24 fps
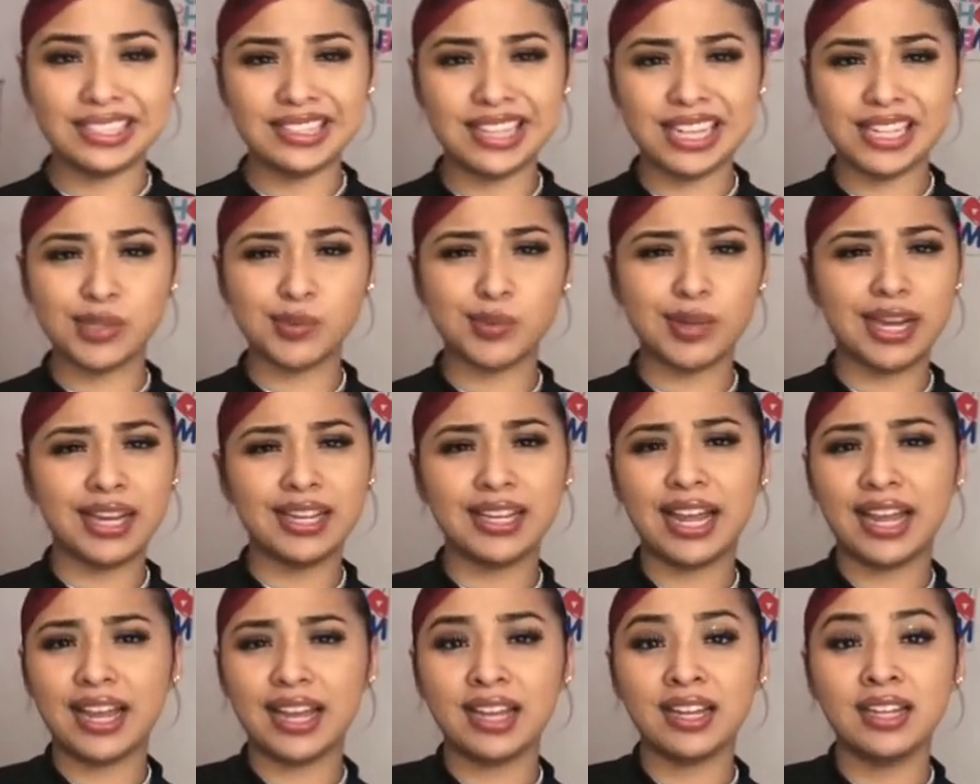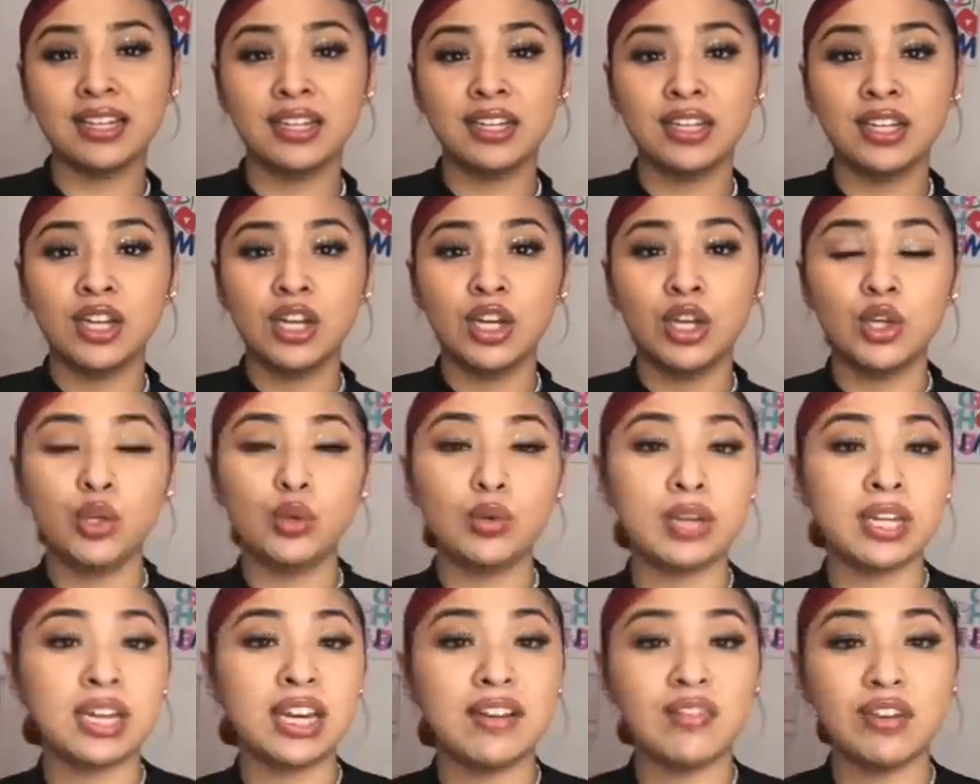That's why like you
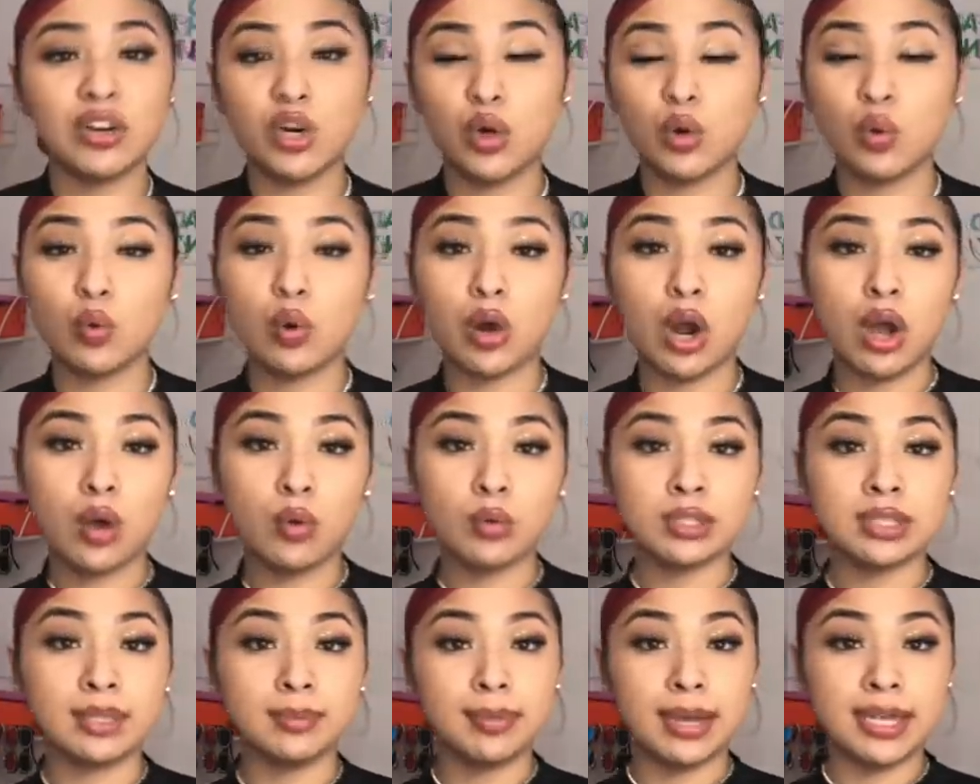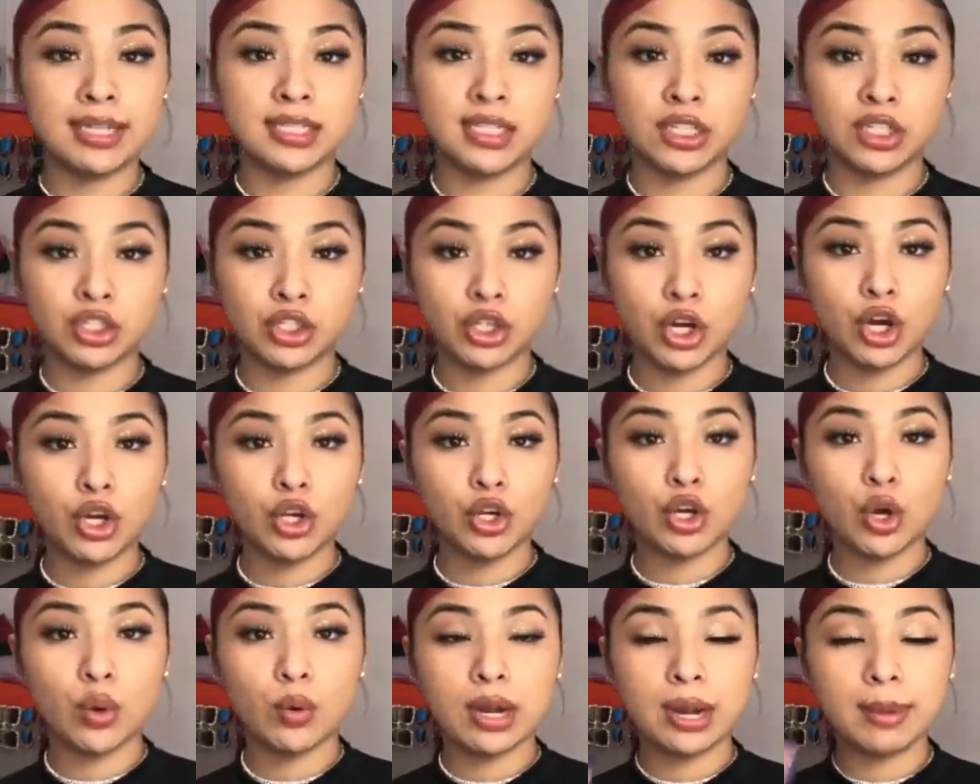can never go wrong with a basic shirt, you
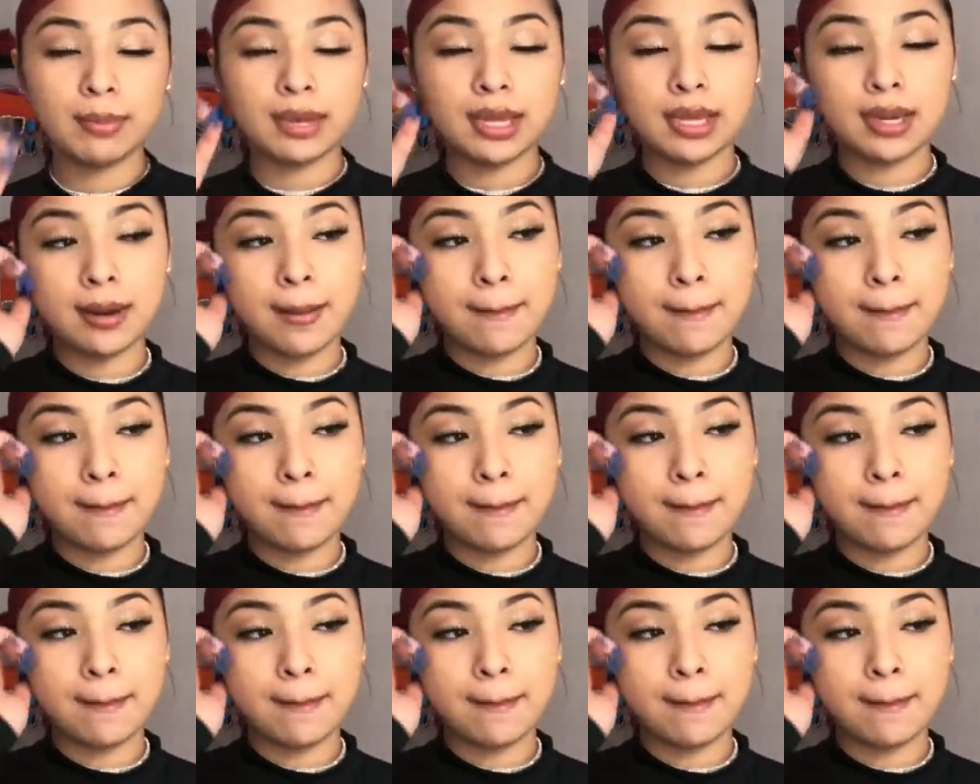know what I mean?